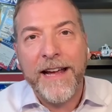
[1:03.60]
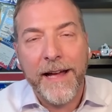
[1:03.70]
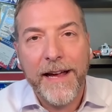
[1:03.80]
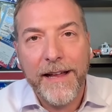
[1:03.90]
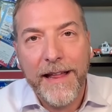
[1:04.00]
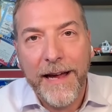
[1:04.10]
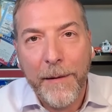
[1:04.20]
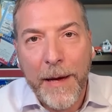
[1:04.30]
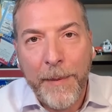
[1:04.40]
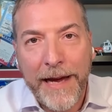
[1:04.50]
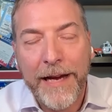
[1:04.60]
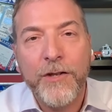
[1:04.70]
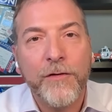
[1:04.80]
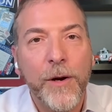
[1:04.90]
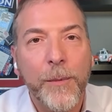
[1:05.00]
a page
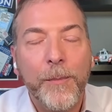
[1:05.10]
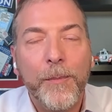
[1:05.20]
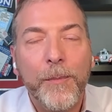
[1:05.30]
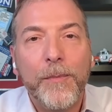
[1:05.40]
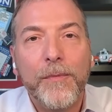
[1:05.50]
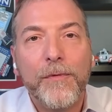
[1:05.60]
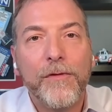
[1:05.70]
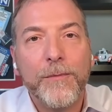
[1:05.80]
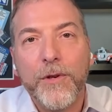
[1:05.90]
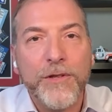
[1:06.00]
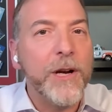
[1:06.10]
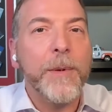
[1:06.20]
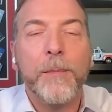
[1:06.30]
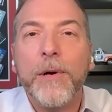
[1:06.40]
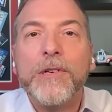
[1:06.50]
from George
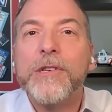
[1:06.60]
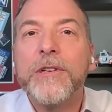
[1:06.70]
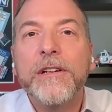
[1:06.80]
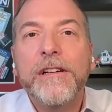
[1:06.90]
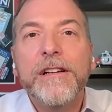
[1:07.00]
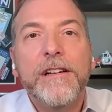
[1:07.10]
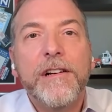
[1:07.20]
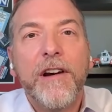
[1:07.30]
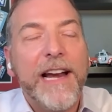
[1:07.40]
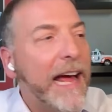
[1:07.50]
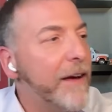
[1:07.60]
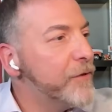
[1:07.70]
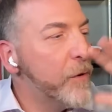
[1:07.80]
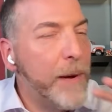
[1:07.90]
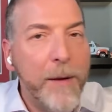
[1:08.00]
W. Bush, right?
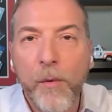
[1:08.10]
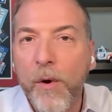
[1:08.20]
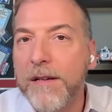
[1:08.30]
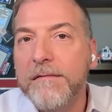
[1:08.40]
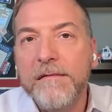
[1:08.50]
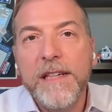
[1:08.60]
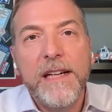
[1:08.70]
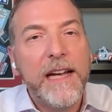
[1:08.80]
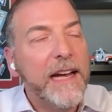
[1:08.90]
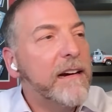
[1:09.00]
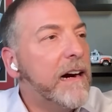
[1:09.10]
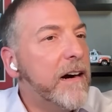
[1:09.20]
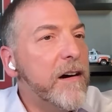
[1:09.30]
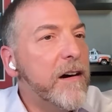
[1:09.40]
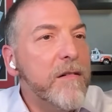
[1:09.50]
After Obama won,
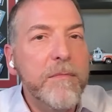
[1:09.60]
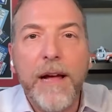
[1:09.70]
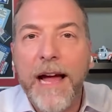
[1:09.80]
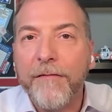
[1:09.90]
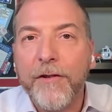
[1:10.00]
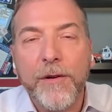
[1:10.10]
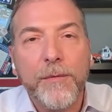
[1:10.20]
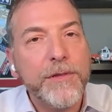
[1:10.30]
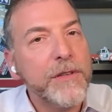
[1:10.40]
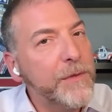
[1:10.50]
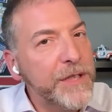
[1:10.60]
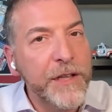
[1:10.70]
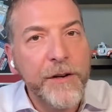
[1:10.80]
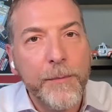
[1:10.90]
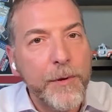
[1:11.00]
after it was
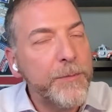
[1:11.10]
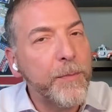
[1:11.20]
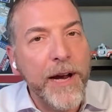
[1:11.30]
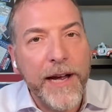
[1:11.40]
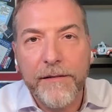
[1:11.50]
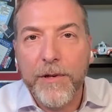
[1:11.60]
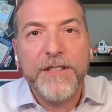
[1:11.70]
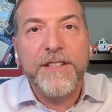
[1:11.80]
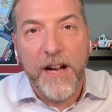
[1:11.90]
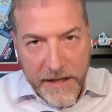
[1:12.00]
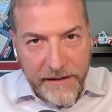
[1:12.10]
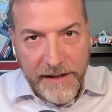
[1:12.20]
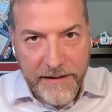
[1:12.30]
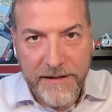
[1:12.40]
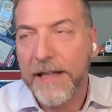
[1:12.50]
clear the Bush brand was done
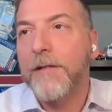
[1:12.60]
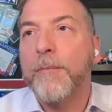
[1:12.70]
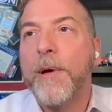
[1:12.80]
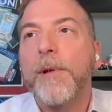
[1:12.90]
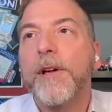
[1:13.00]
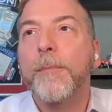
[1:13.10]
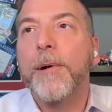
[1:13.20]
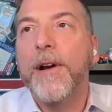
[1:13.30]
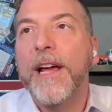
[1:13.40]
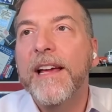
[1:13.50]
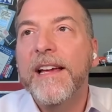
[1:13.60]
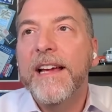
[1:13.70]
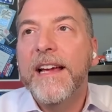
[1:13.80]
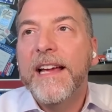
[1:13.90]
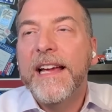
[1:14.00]
inside the Republican Party,
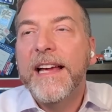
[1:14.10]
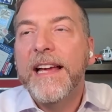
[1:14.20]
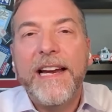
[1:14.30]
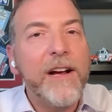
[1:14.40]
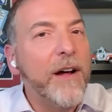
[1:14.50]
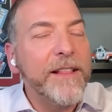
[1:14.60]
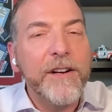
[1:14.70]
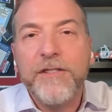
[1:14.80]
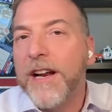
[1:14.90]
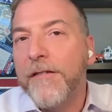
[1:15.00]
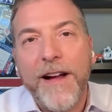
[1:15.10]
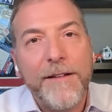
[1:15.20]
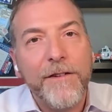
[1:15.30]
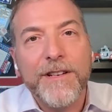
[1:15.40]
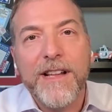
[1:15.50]
he didn't go out there to try to
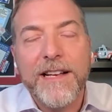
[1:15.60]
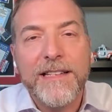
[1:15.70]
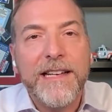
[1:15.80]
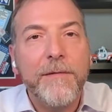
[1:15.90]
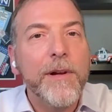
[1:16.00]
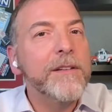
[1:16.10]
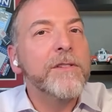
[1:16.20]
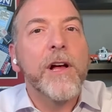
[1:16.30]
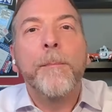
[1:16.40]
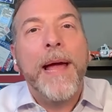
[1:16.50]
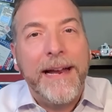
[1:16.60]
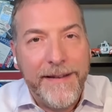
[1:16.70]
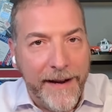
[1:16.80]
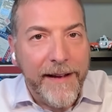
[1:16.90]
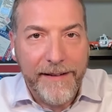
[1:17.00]
fight for his legacy. He went and took up painting,